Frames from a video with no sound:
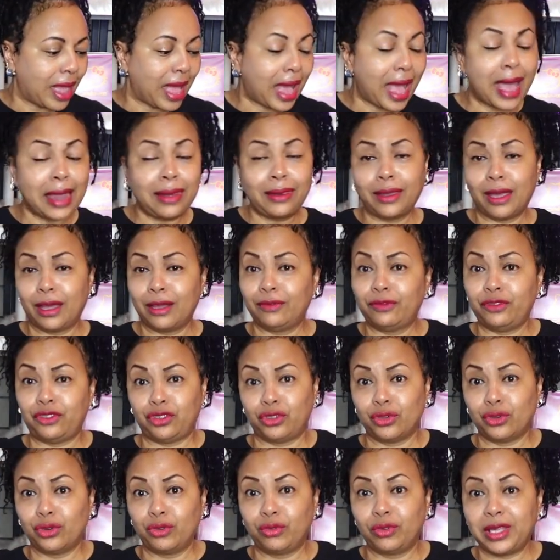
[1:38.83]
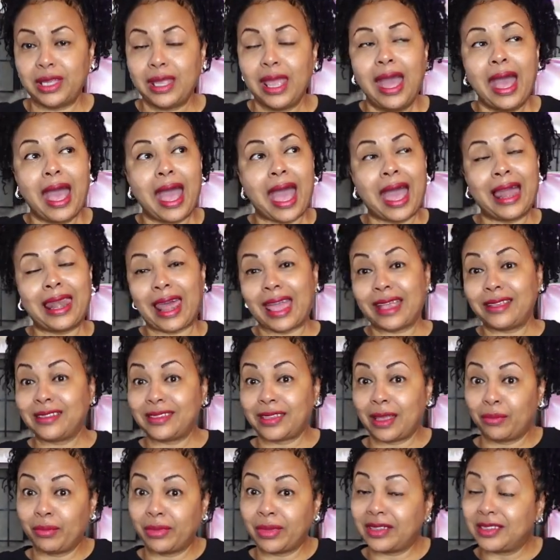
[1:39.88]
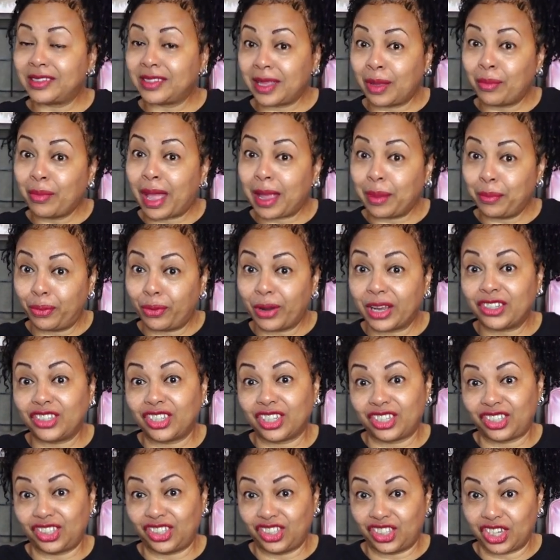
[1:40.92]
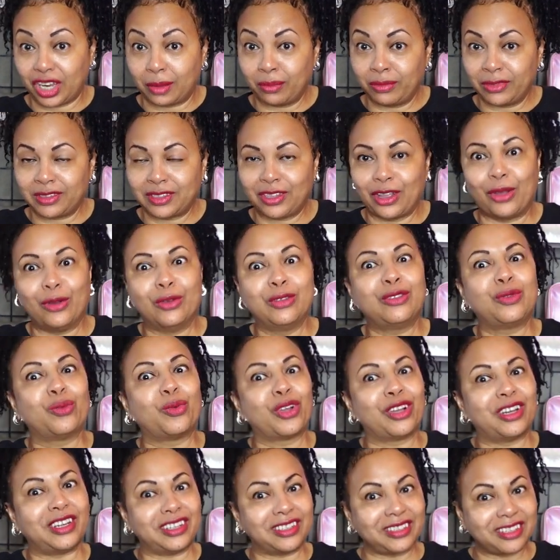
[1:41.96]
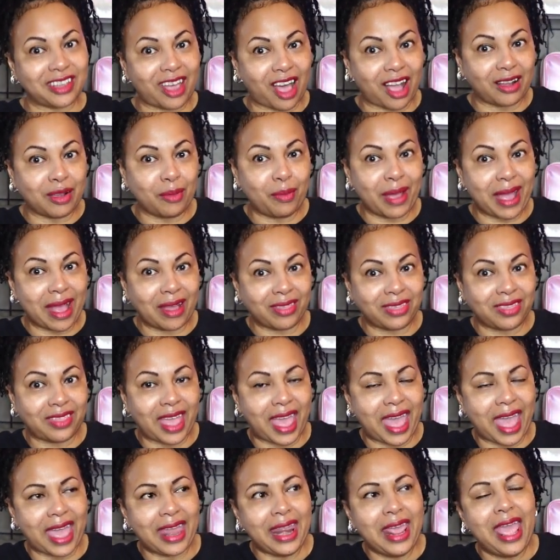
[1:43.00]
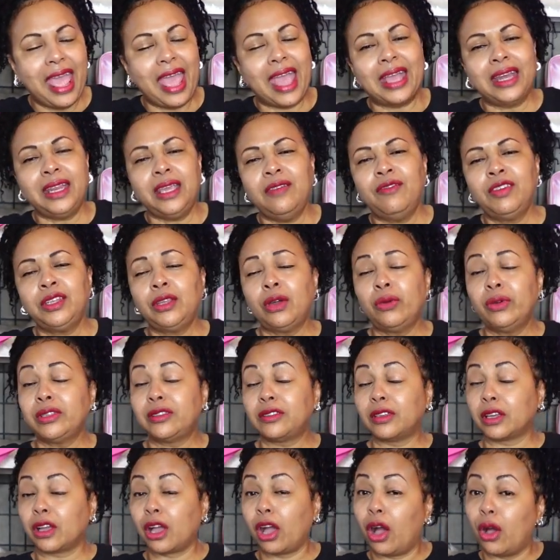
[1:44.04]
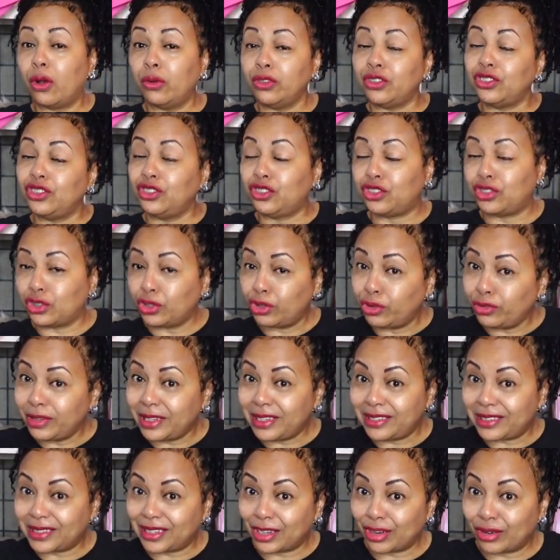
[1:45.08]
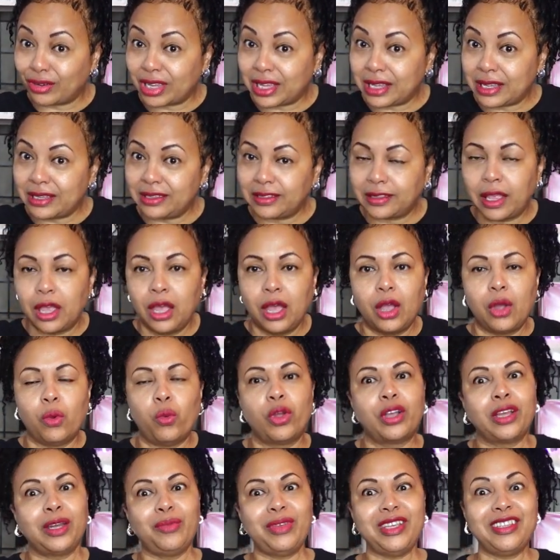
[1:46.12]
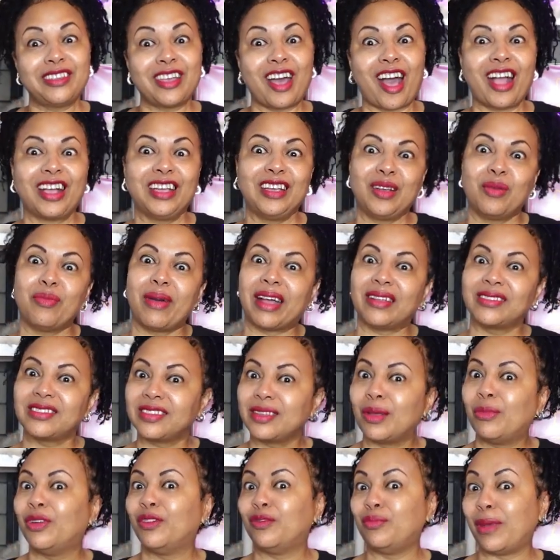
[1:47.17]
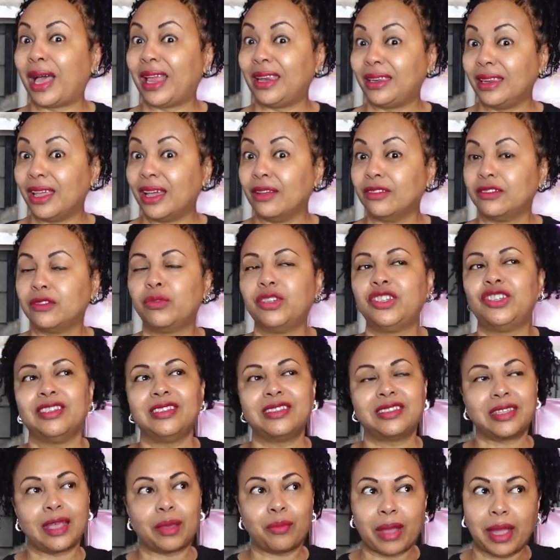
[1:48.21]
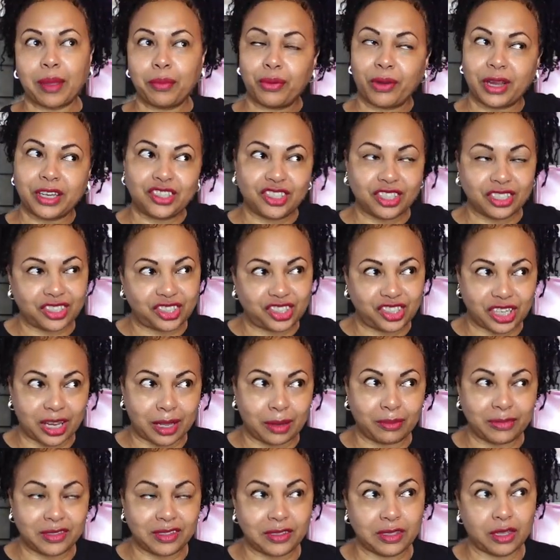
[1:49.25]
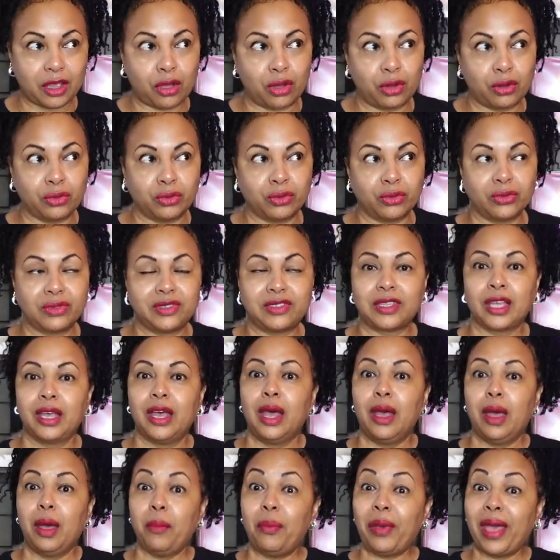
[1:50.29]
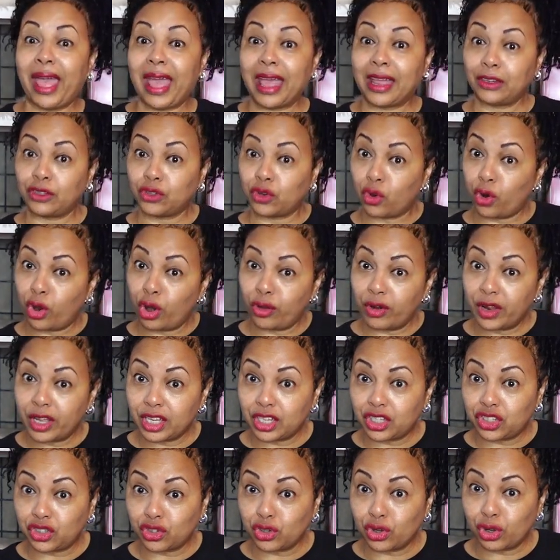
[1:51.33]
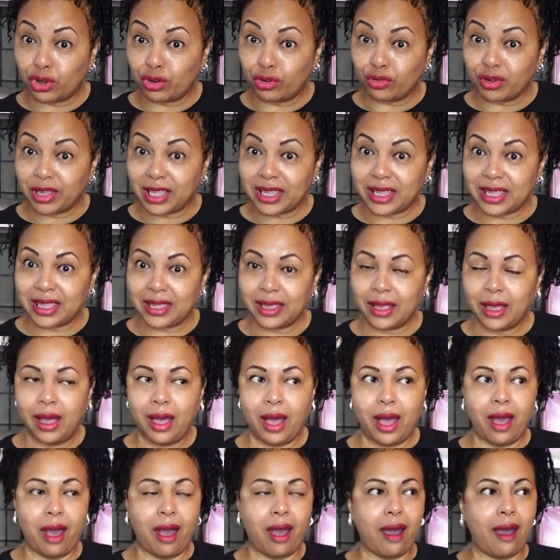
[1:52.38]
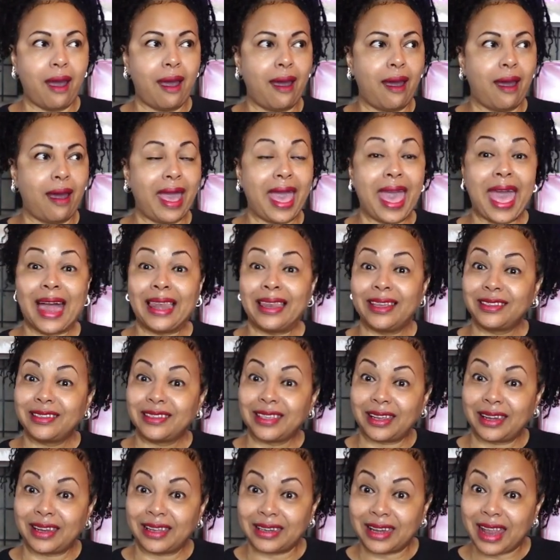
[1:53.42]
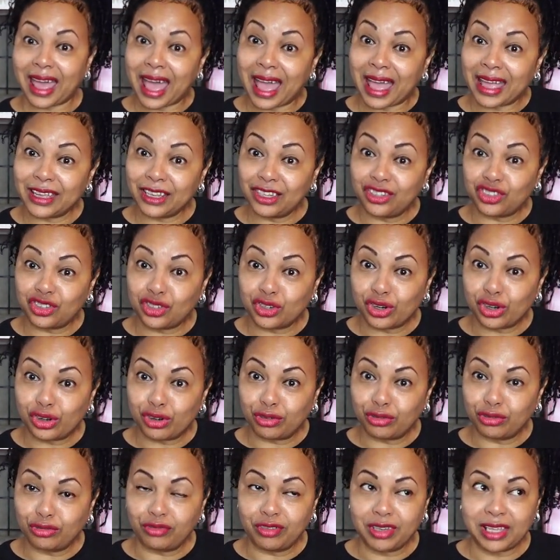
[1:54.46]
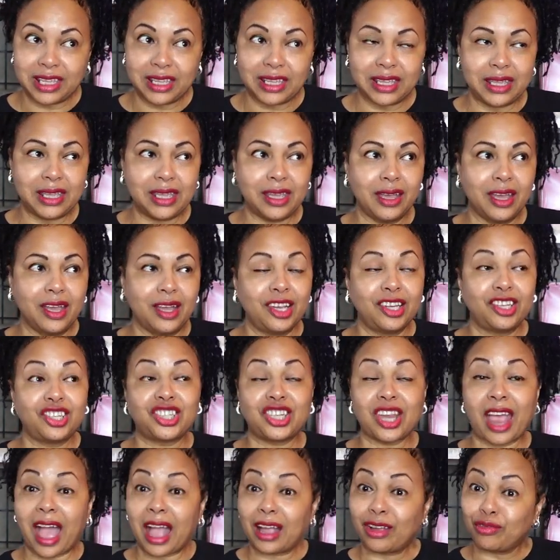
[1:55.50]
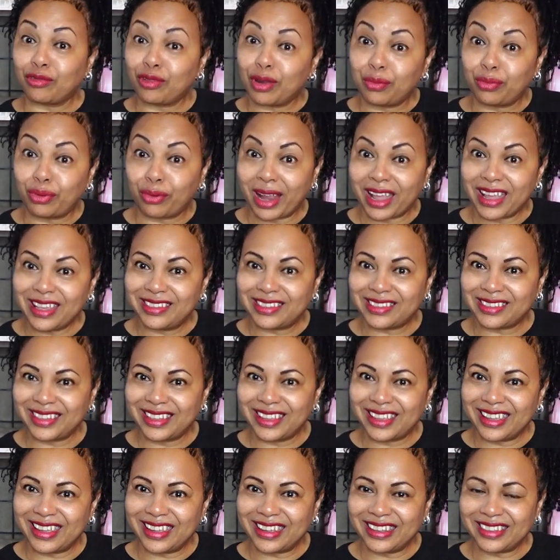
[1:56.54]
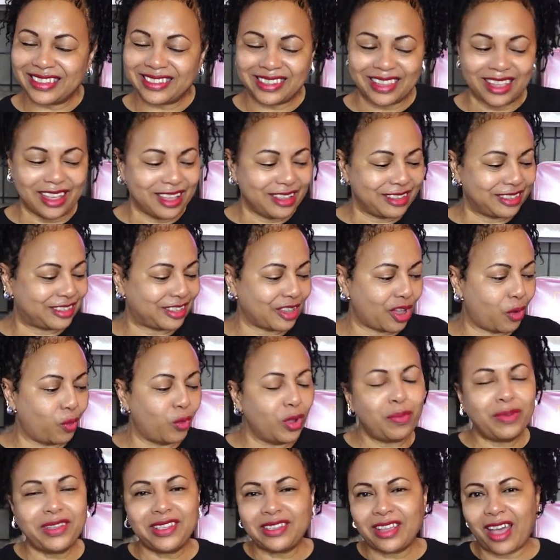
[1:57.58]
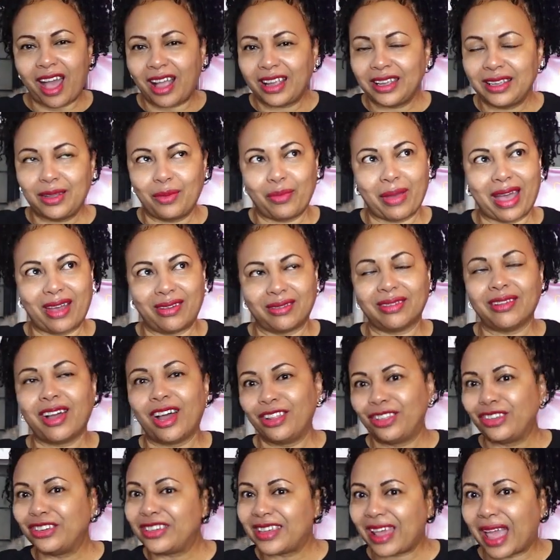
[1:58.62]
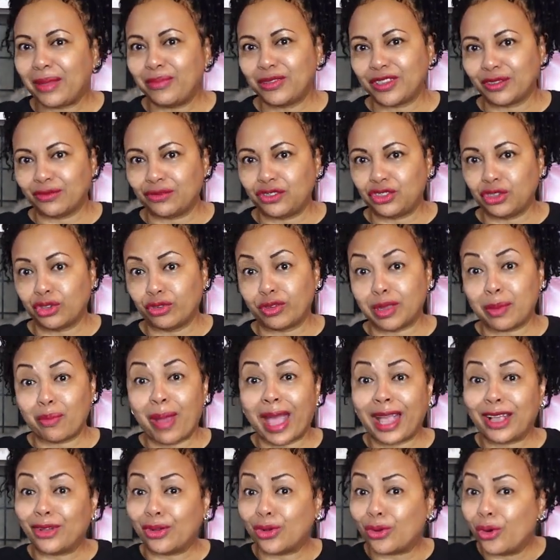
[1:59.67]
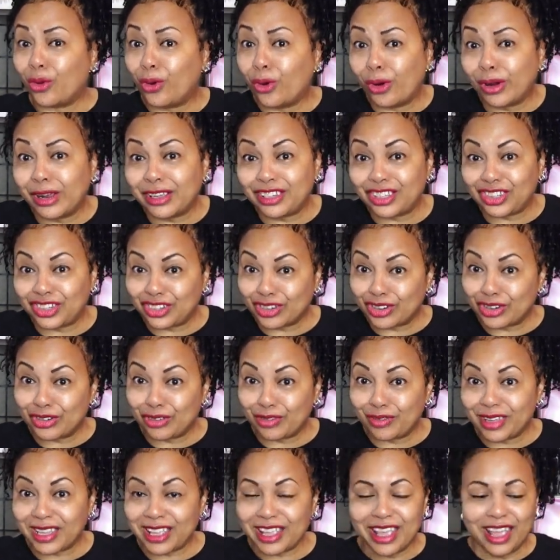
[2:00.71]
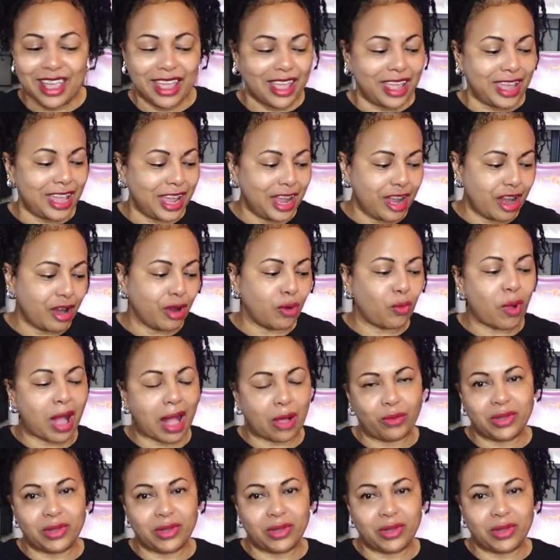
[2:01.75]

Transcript: I love jewelry. I like some semi-precious gemstones. We're going to talk about that. And even though it's a Coach jewelry series, we're going to be talking about some of my loves, which is semi-precious gemstones, Pandora jewelry, Alex and Ani jewelry, chakra bracelets. So we'll be talking about other types of jewelry, Michael Kors jewelry here while